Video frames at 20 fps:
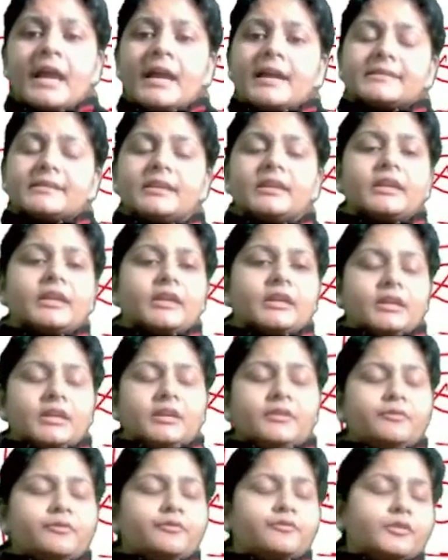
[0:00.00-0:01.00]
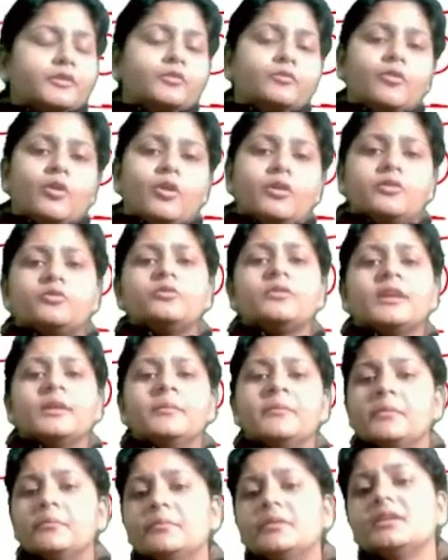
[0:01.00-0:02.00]
See, if you want to
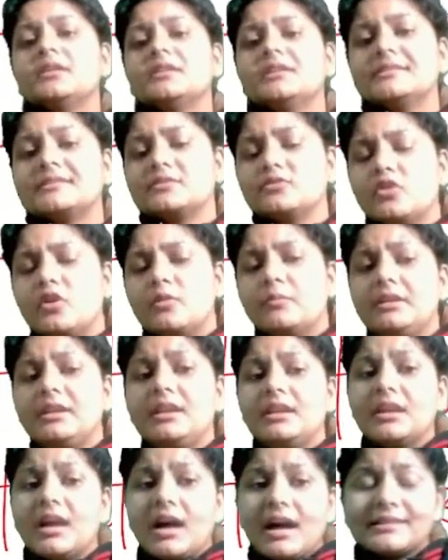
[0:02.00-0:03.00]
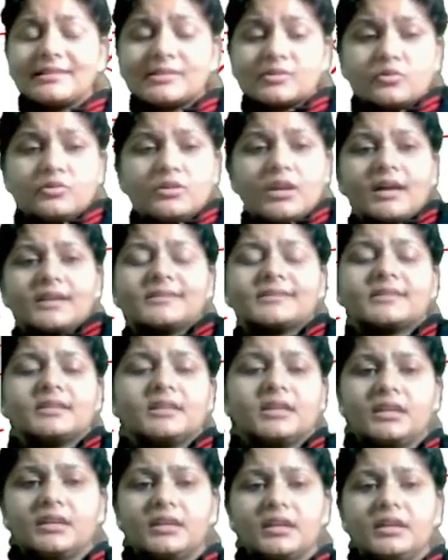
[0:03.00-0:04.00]
remember this, normally last to last
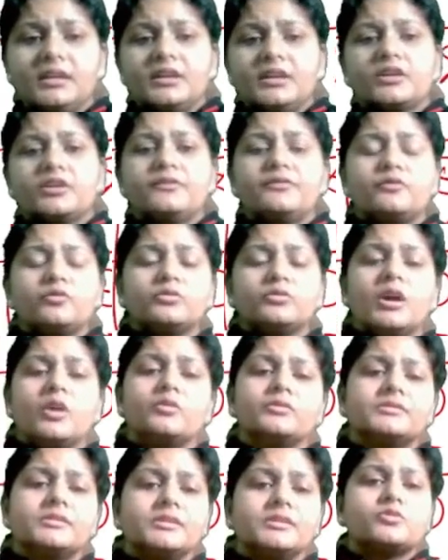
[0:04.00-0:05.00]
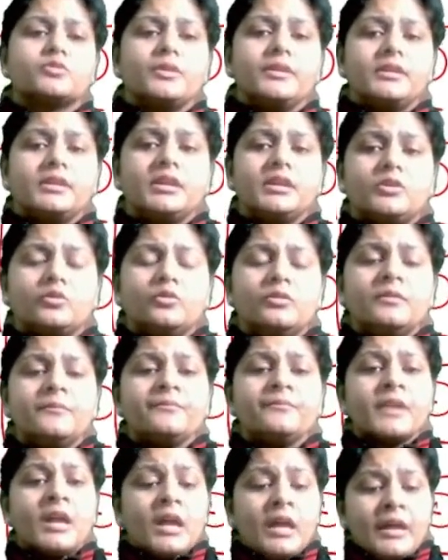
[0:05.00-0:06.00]
year in a year of 2022
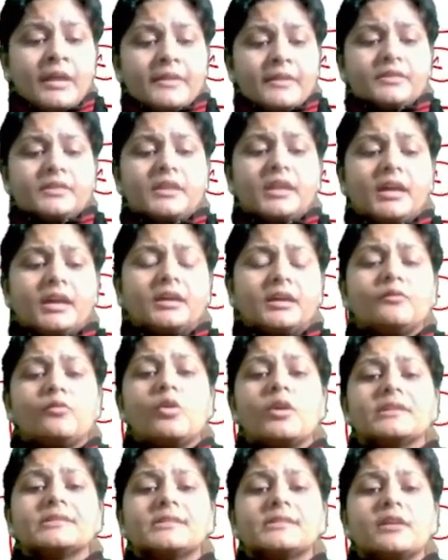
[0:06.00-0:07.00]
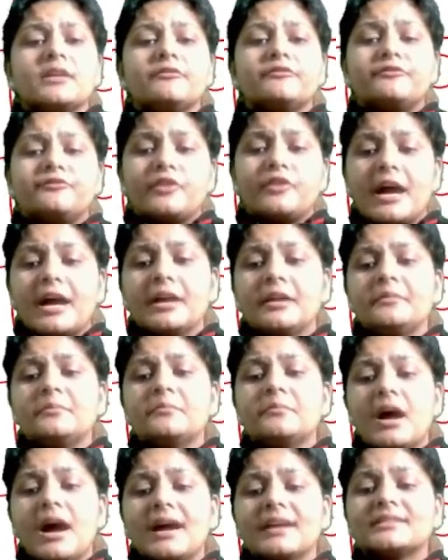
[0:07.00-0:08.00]
there was a
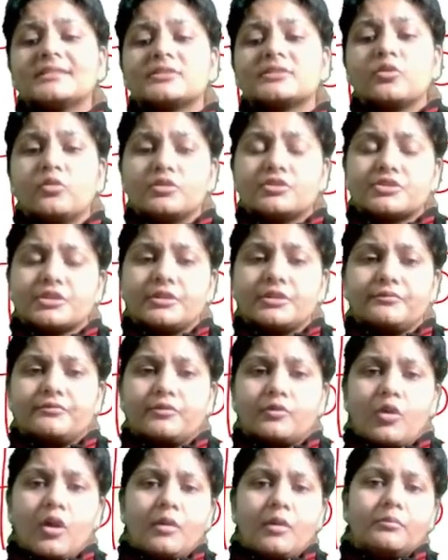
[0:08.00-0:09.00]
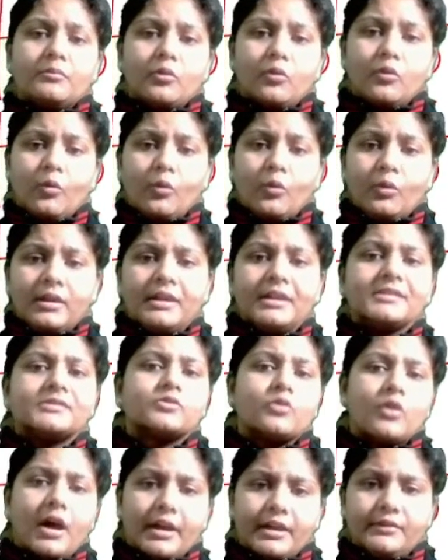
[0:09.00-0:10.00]
5 marks question from only
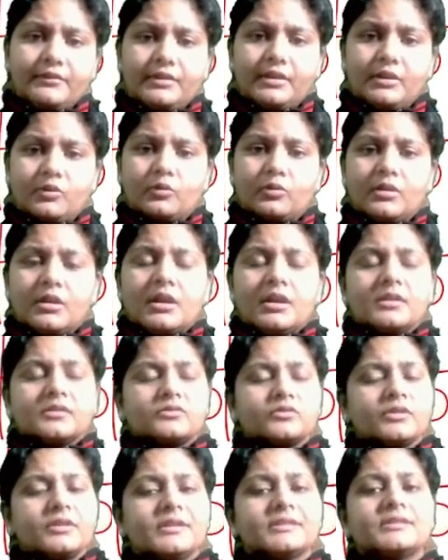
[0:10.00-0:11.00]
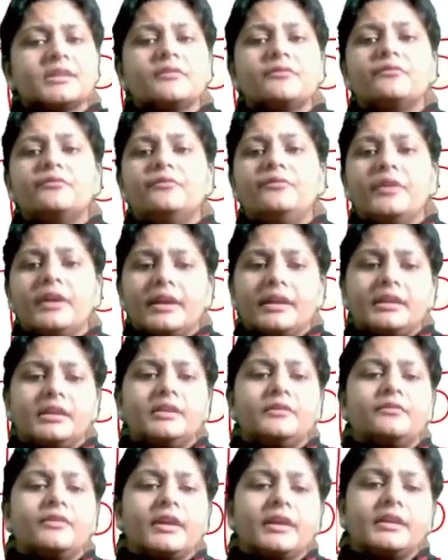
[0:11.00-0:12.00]
Johari. So it is a
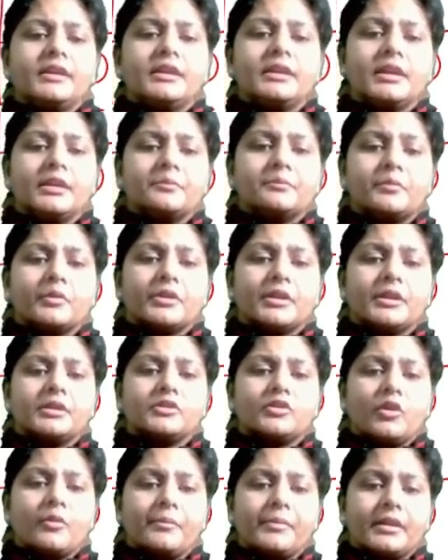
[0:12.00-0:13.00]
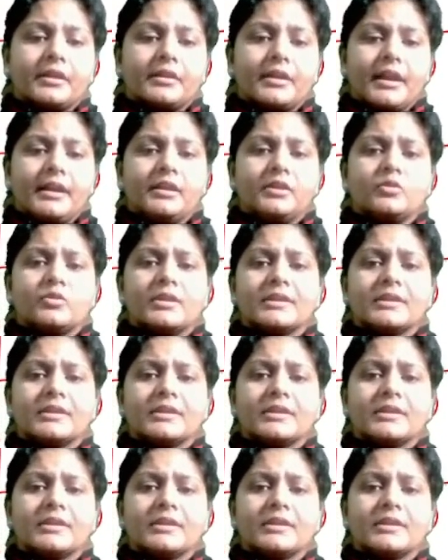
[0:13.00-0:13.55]
very, very important topic, you